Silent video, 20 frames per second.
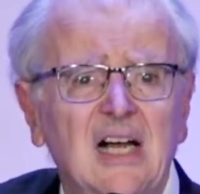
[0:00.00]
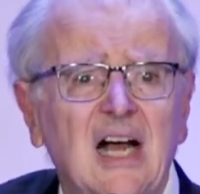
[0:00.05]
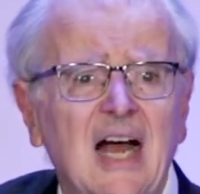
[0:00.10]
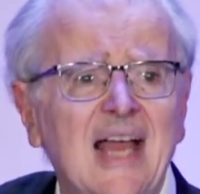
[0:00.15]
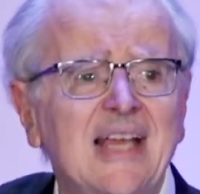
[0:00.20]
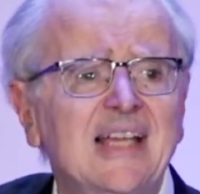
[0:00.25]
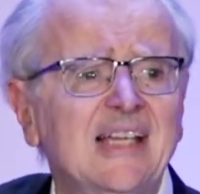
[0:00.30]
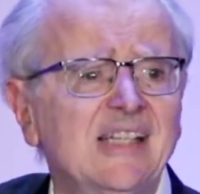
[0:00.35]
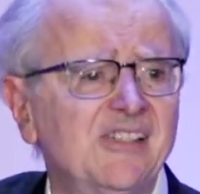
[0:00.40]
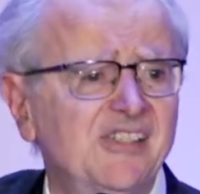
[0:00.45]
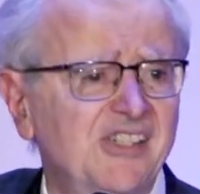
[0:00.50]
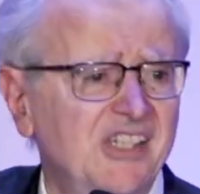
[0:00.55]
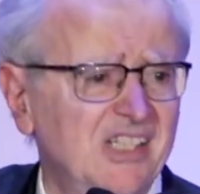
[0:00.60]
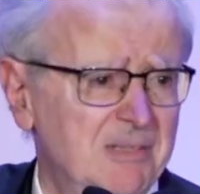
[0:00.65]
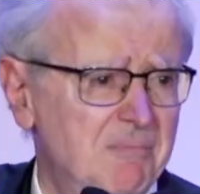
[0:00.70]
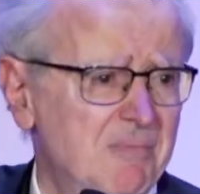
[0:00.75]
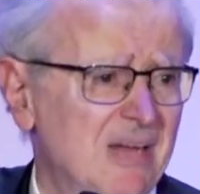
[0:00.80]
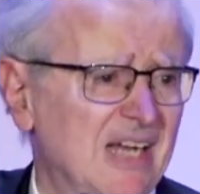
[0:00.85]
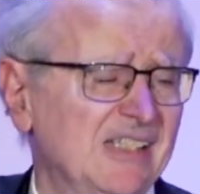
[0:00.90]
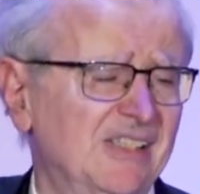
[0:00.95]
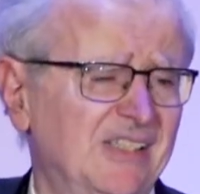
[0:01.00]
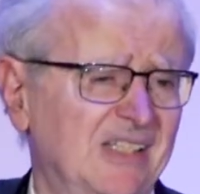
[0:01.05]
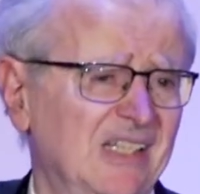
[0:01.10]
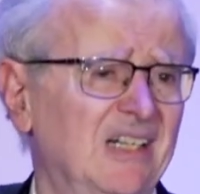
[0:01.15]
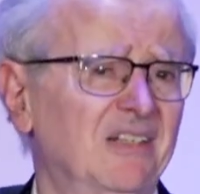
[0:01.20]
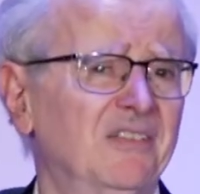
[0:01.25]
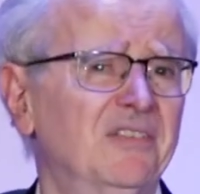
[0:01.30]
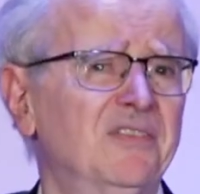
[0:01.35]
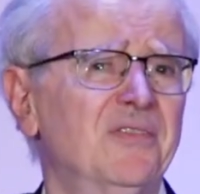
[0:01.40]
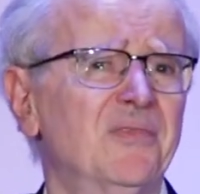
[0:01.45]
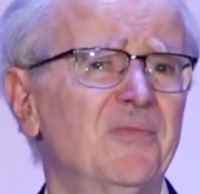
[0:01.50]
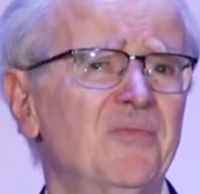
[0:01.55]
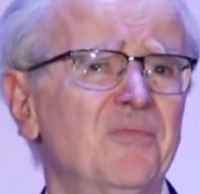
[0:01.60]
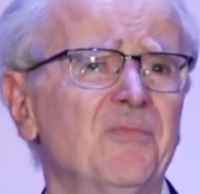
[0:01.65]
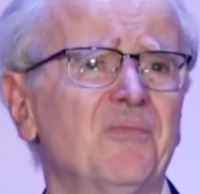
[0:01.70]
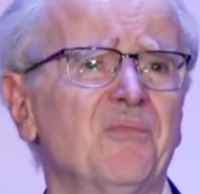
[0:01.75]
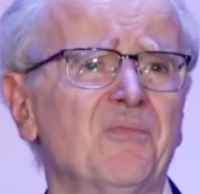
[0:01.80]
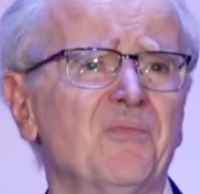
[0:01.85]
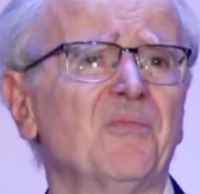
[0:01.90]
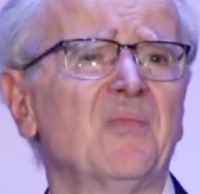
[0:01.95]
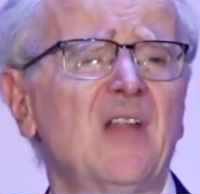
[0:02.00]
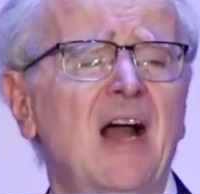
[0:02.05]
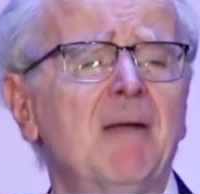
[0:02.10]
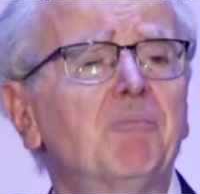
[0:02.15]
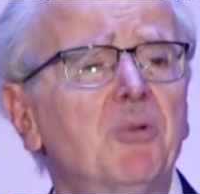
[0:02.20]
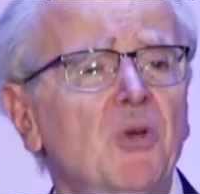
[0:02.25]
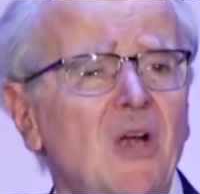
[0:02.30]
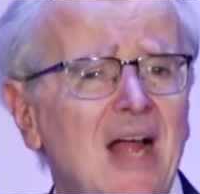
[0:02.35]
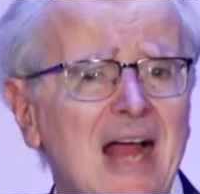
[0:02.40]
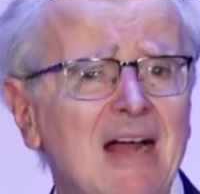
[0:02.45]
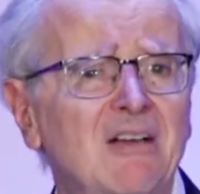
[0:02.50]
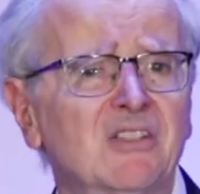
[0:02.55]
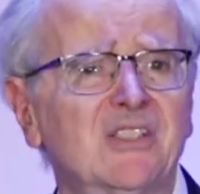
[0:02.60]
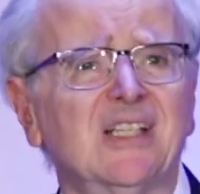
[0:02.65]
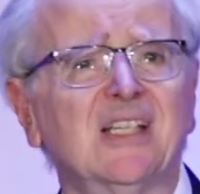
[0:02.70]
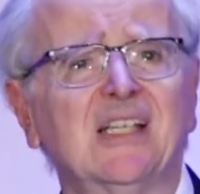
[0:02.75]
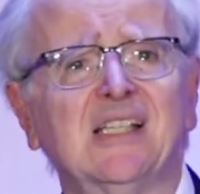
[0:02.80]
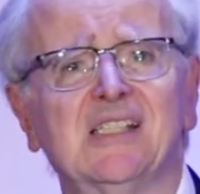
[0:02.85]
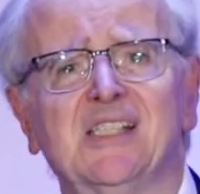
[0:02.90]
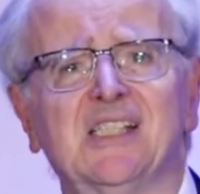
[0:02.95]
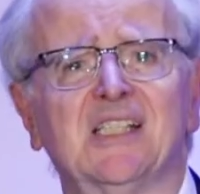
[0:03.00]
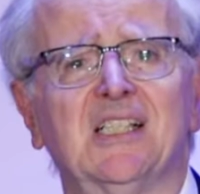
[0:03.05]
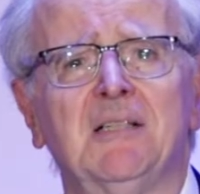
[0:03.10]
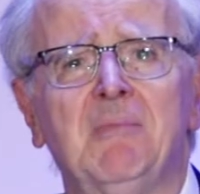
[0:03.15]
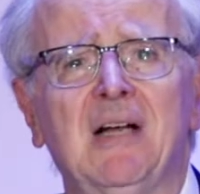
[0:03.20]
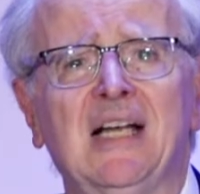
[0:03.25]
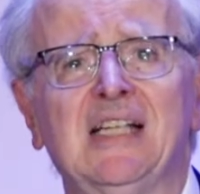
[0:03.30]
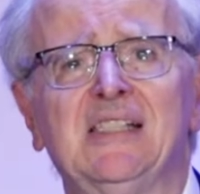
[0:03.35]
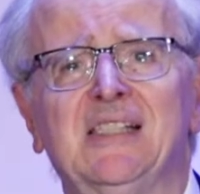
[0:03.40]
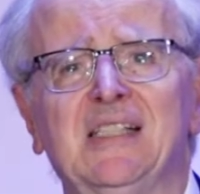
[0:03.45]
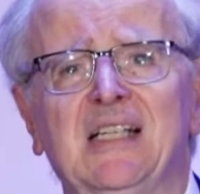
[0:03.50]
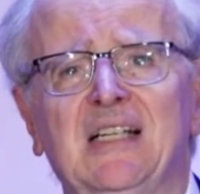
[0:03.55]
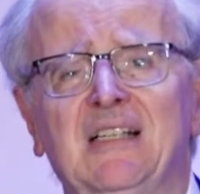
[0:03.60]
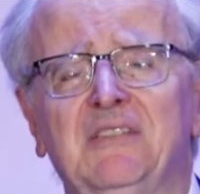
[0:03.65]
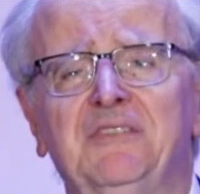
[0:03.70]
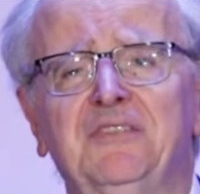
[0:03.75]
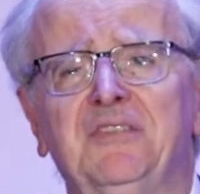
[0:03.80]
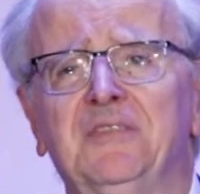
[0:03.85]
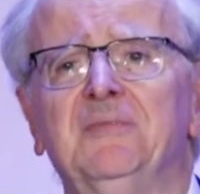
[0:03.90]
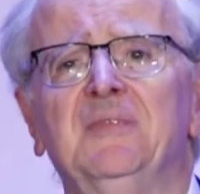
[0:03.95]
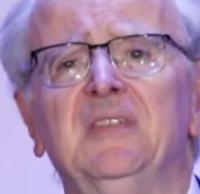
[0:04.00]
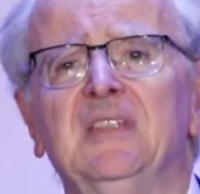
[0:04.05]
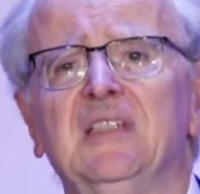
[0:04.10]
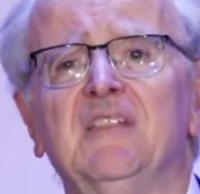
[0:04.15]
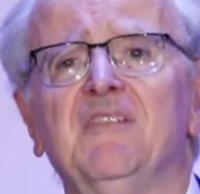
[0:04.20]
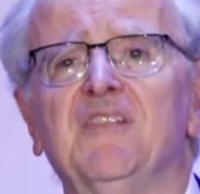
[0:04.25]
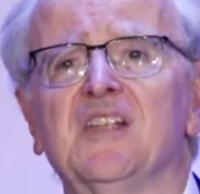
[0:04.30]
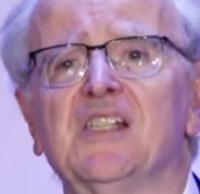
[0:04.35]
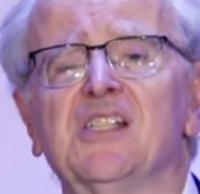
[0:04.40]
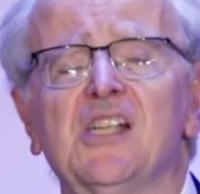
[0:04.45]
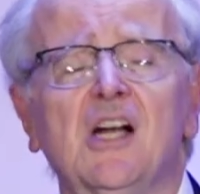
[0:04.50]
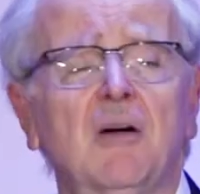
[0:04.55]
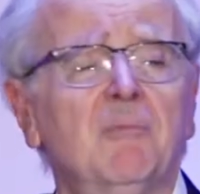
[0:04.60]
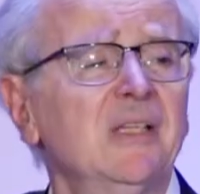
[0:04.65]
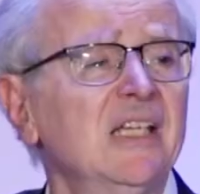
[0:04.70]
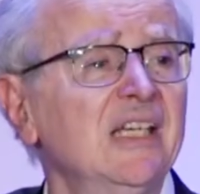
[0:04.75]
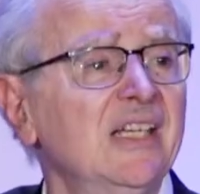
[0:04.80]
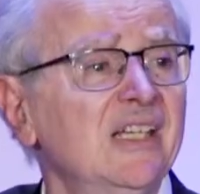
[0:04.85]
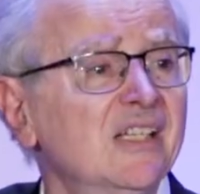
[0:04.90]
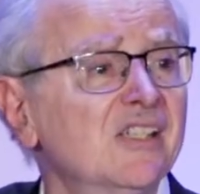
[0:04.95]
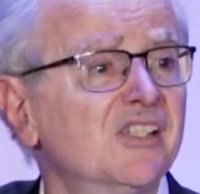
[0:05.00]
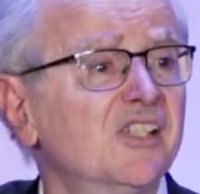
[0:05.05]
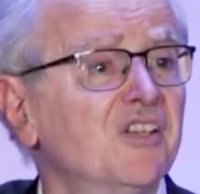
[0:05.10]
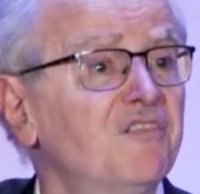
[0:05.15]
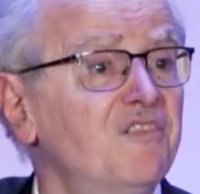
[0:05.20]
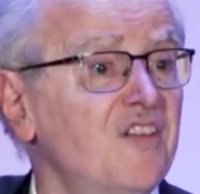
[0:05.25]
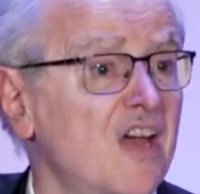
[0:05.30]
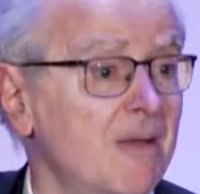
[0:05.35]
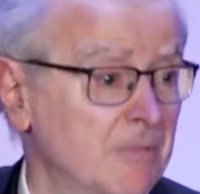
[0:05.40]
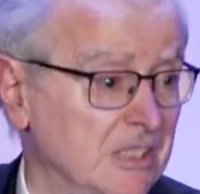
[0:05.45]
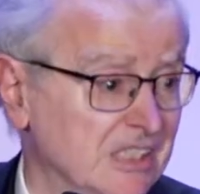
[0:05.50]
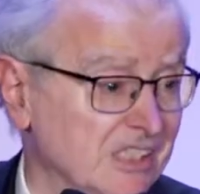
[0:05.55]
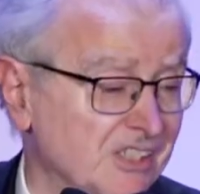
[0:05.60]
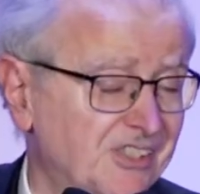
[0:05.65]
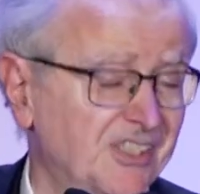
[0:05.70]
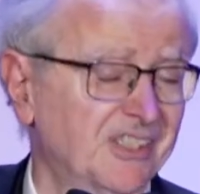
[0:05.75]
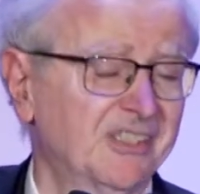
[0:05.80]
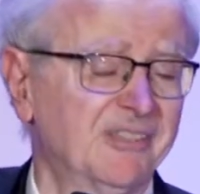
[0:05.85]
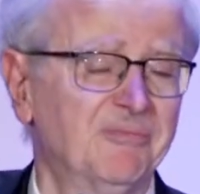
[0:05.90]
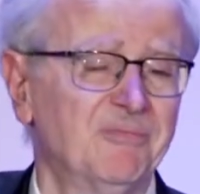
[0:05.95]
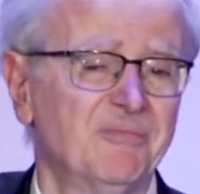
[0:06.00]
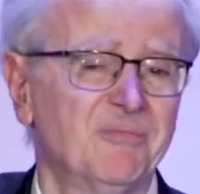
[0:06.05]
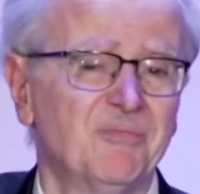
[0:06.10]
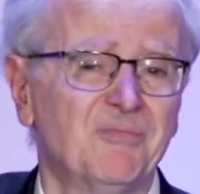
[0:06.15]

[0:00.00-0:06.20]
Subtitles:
I consider myself, I'm proud to consider myself, for so many years, a feminist.